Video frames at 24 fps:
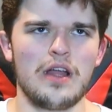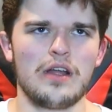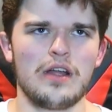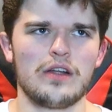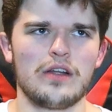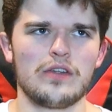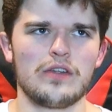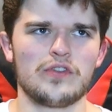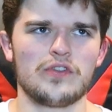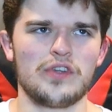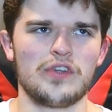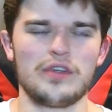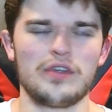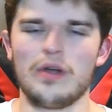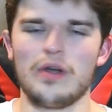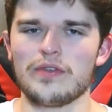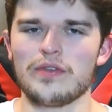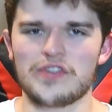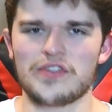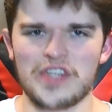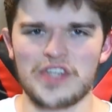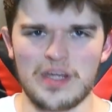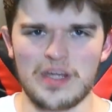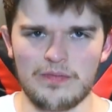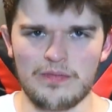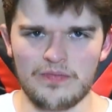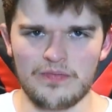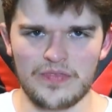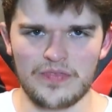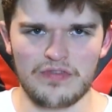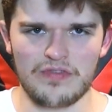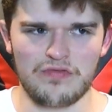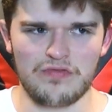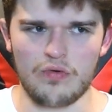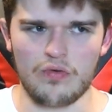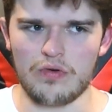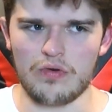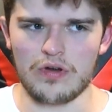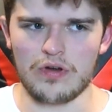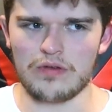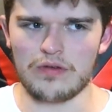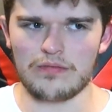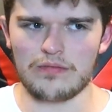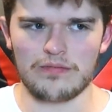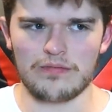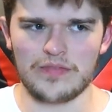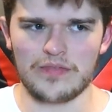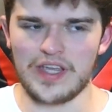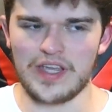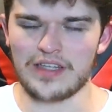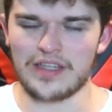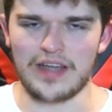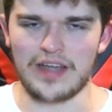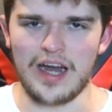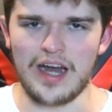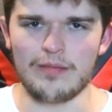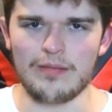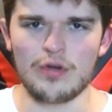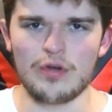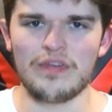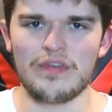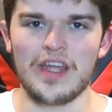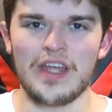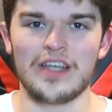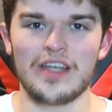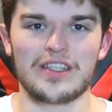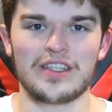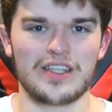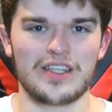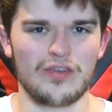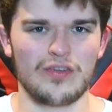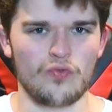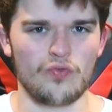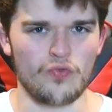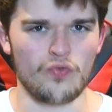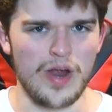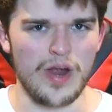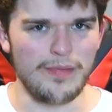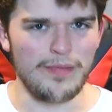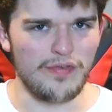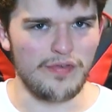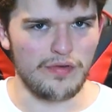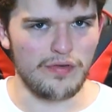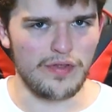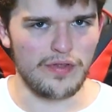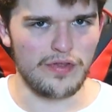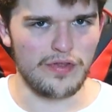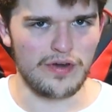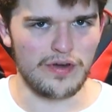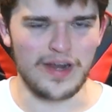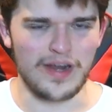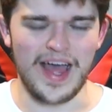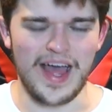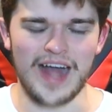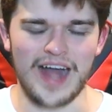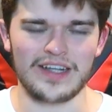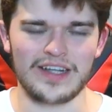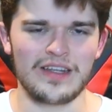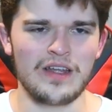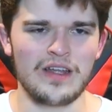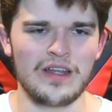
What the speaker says: So you don't see him for the entire movie until right before the third act.